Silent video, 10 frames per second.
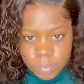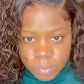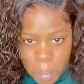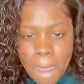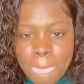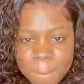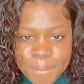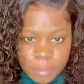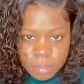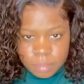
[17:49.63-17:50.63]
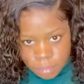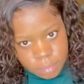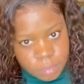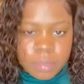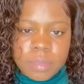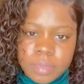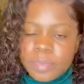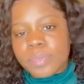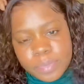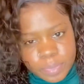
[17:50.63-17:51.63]
And then it also
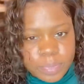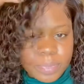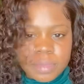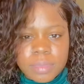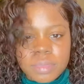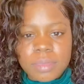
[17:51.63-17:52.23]
gives